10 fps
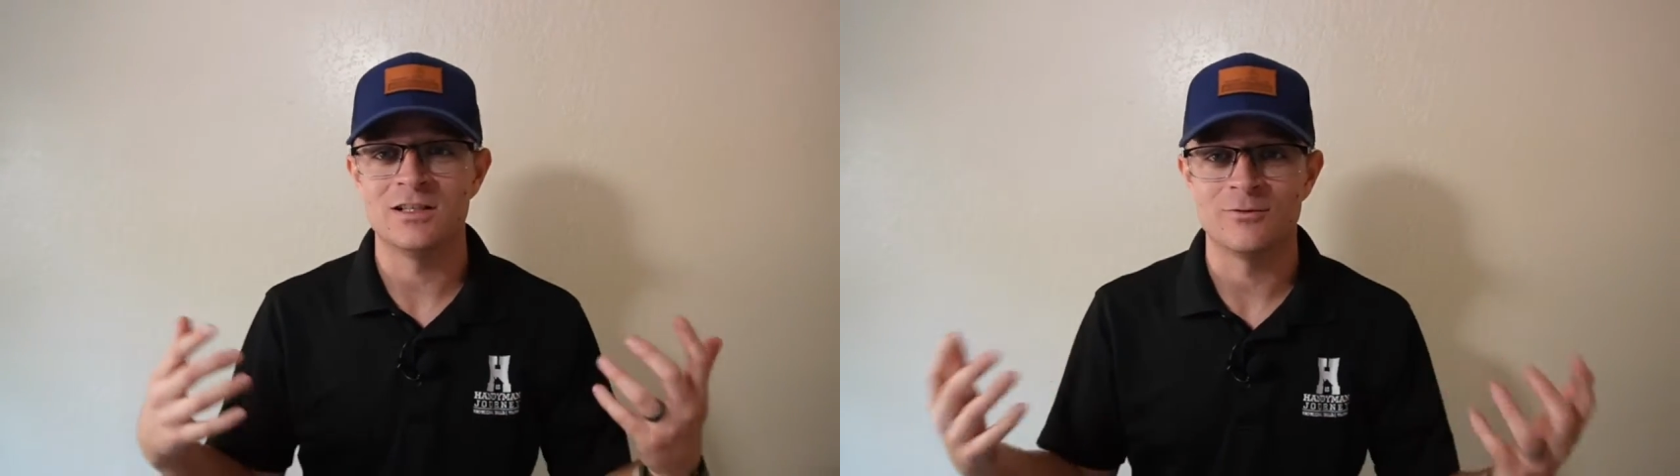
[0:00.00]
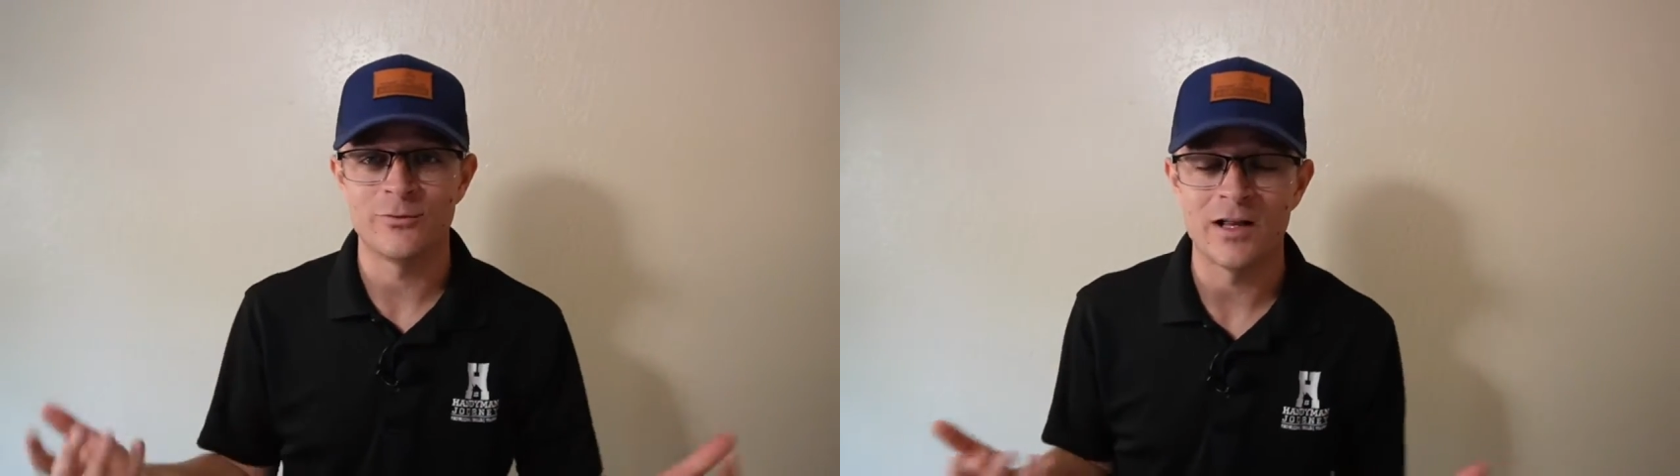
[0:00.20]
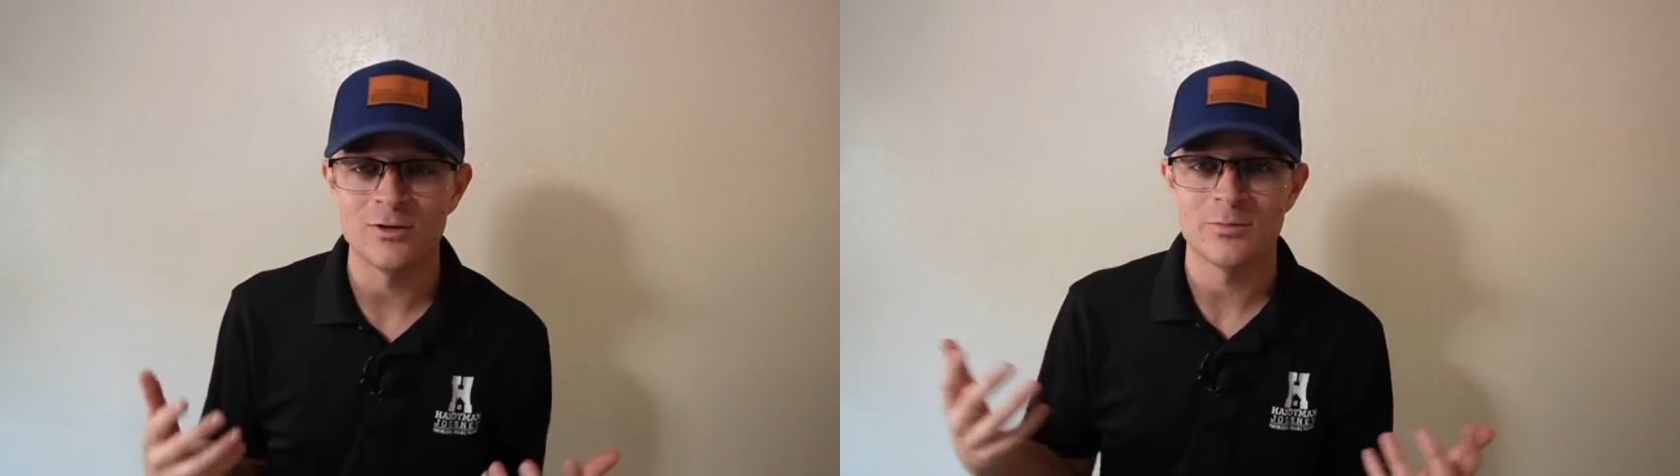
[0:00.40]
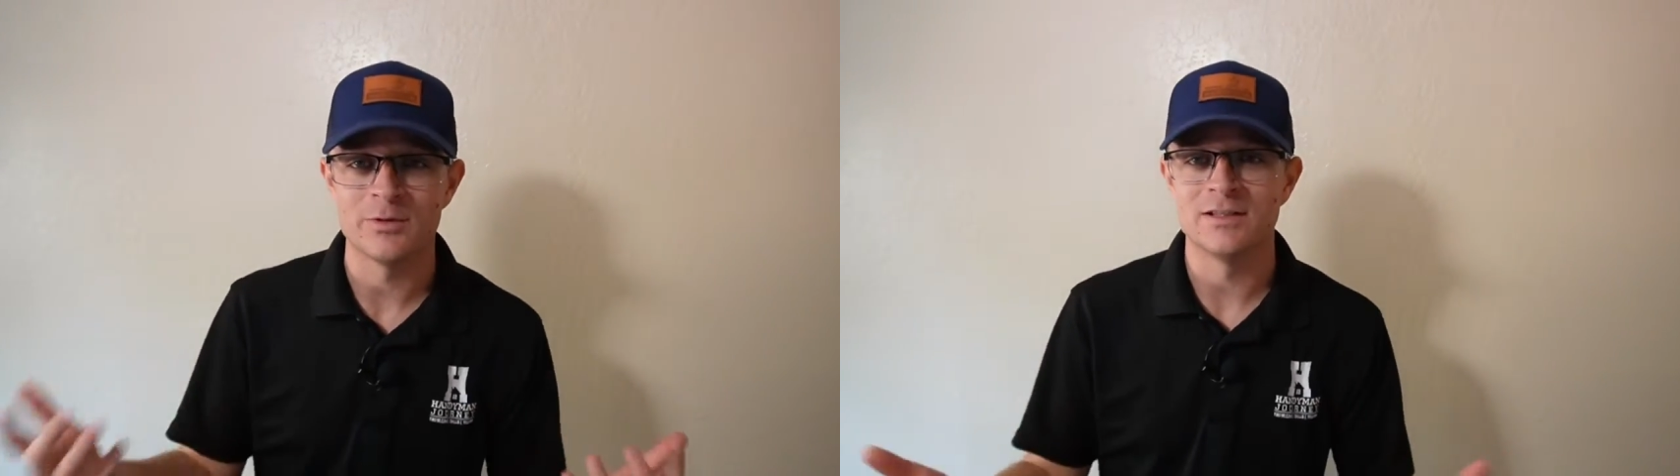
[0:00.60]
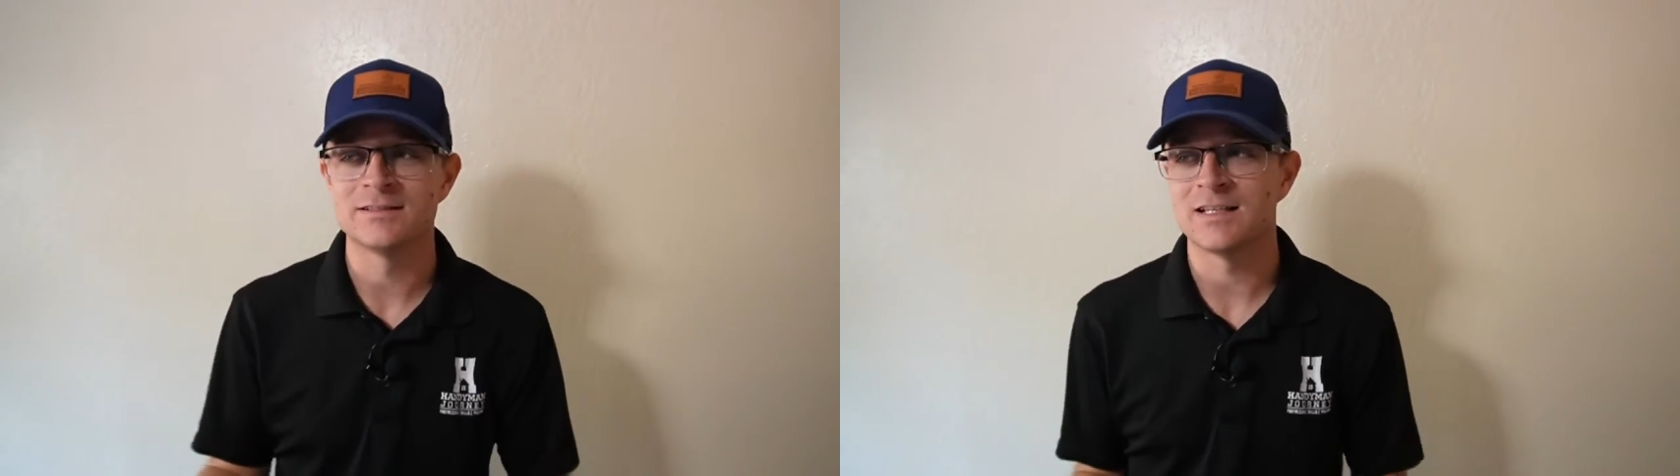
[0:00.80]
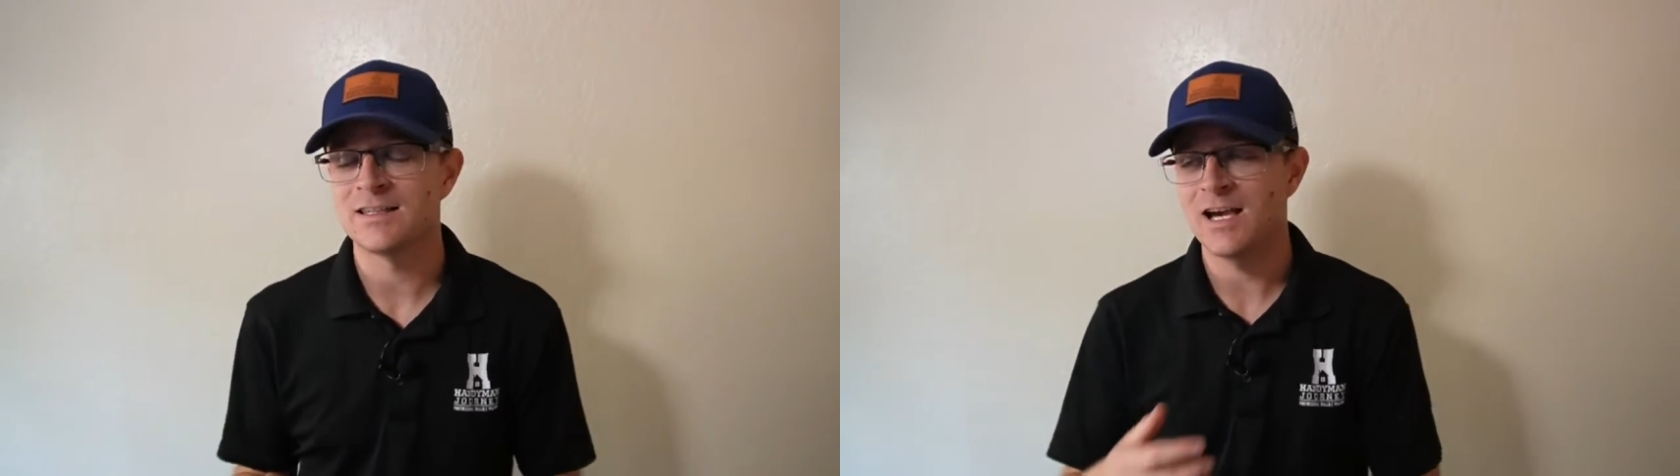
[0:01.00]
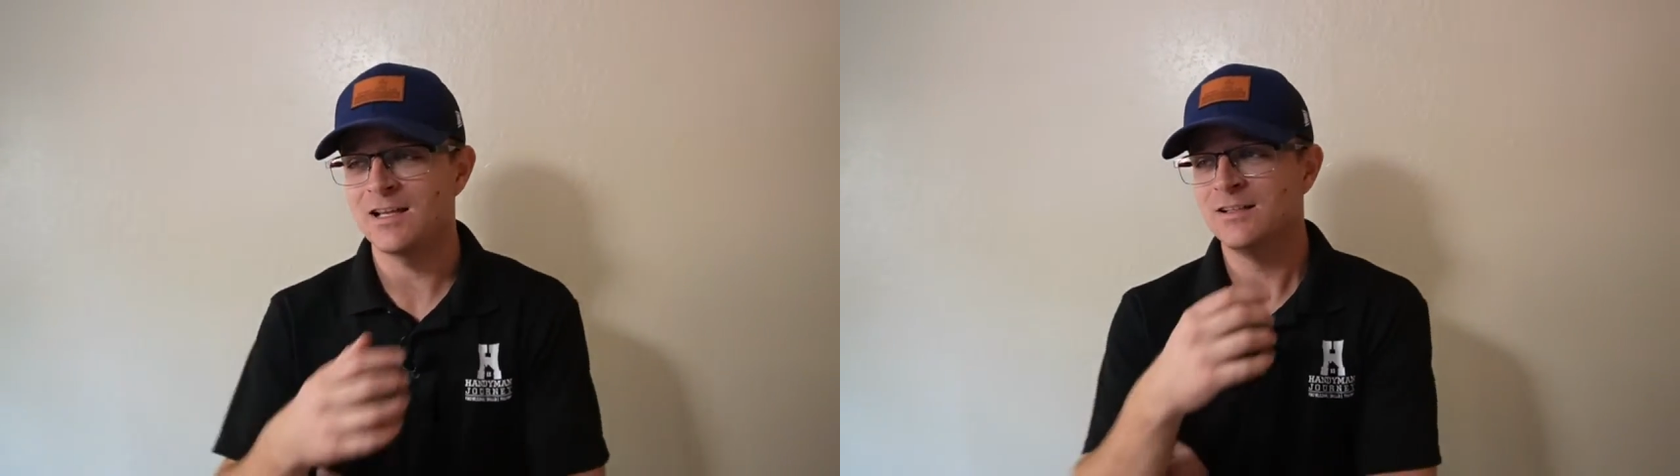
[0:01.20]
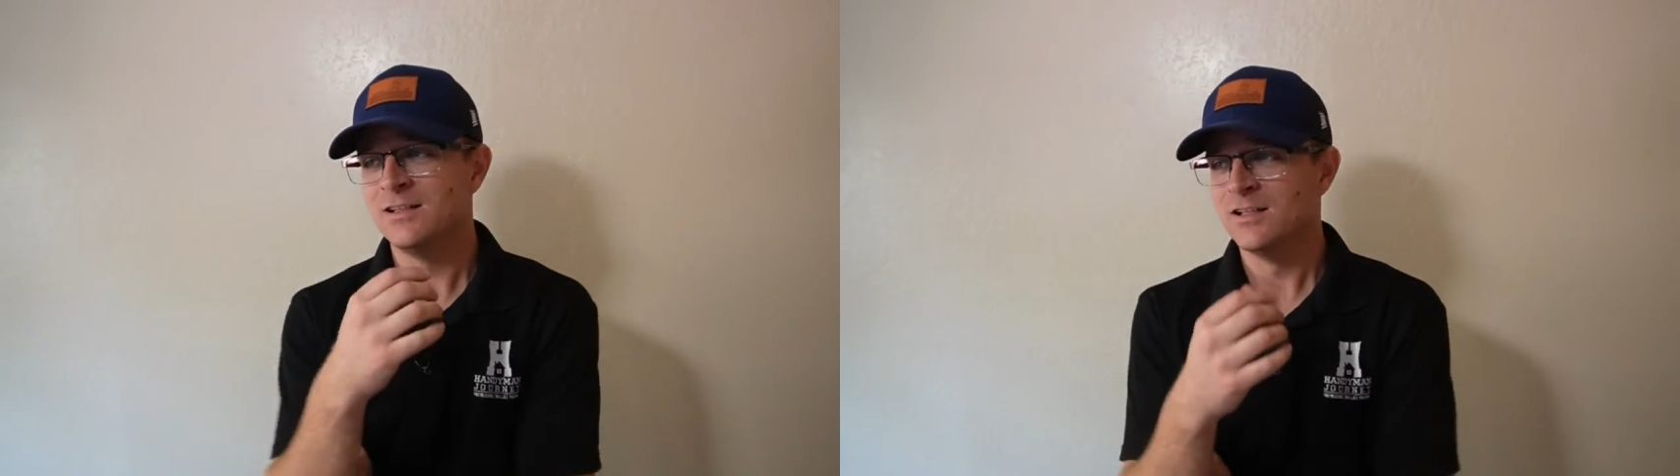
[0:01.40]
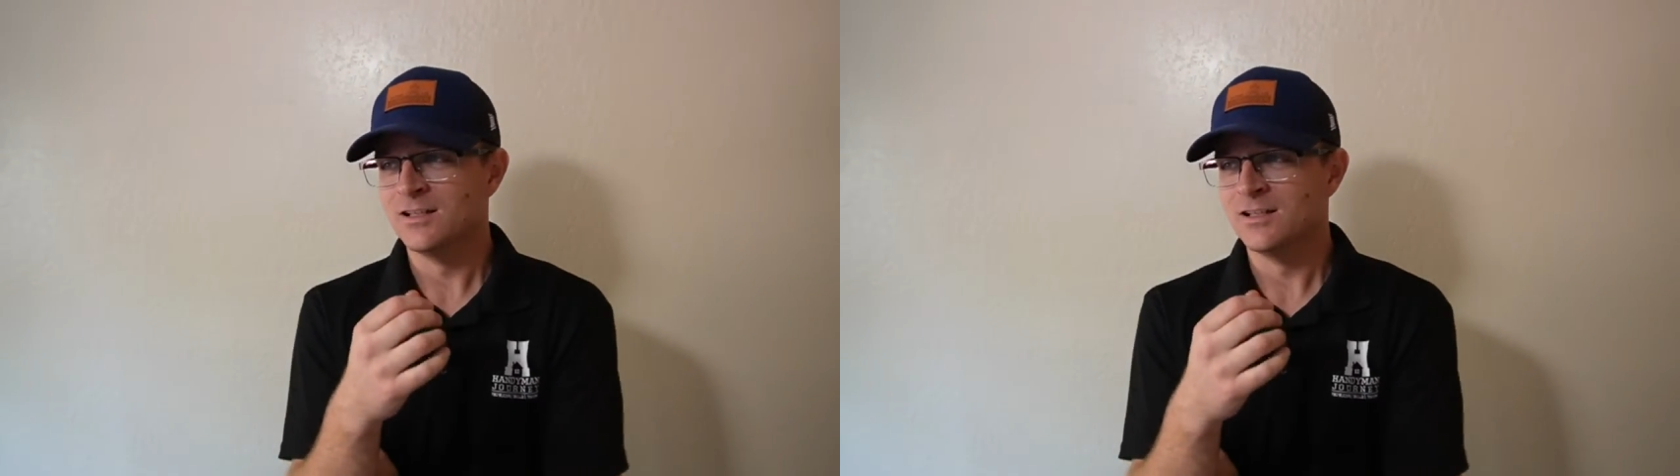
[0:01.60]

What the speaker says: and follow-up and things like that.